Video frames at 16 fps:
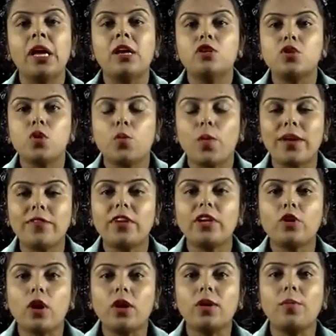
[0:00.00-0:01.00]
So, when we
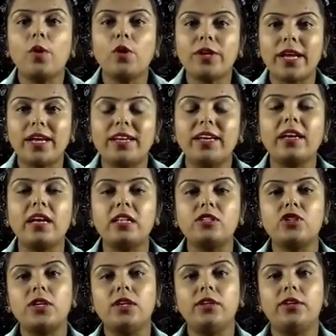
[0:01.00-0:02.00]
talk about
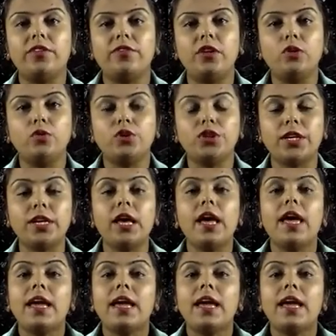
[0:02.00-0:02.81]
agricultural revolution,